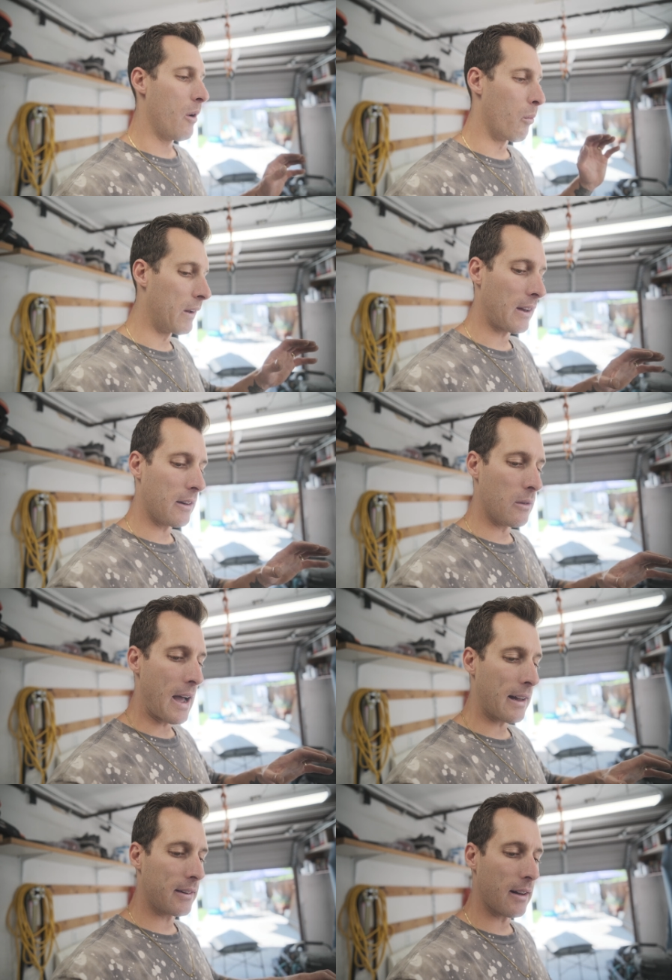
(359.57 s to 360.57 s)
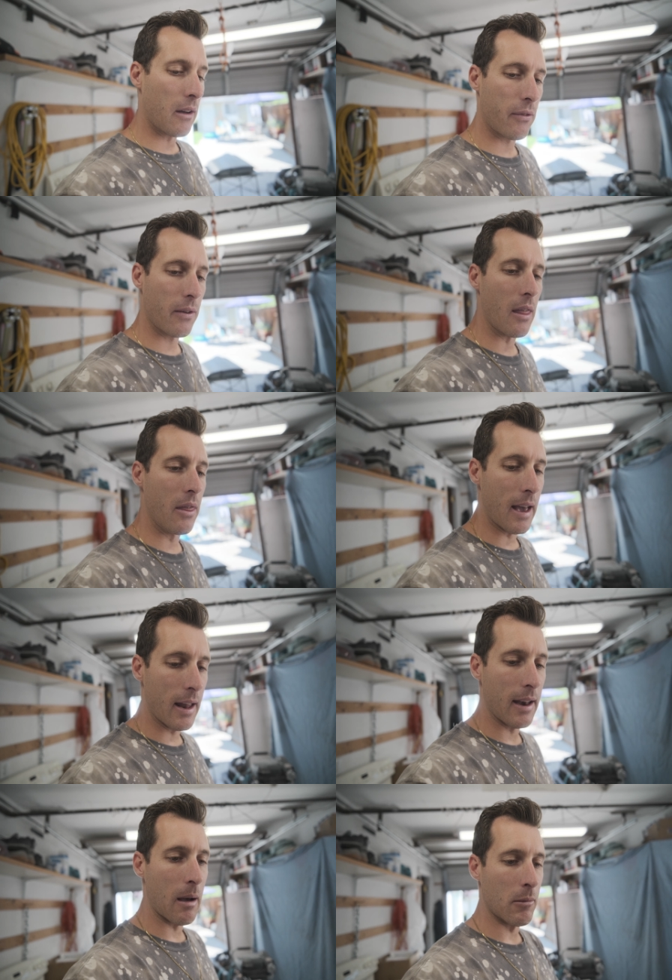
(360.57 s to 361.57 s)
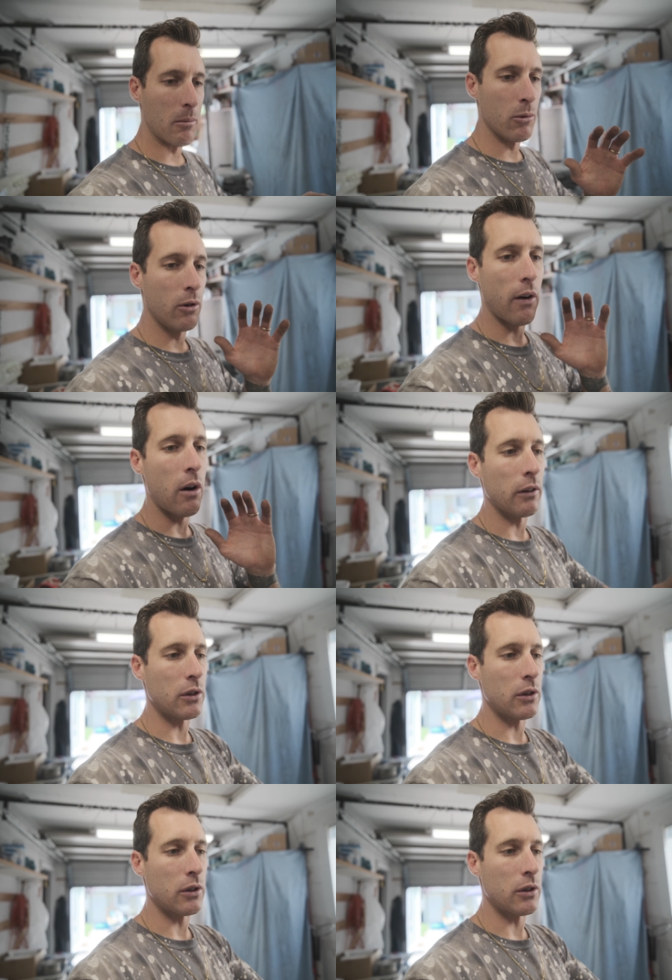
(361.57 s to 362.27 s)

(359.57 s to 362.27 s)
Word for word: Once I do that stuff, then I'm gonna move on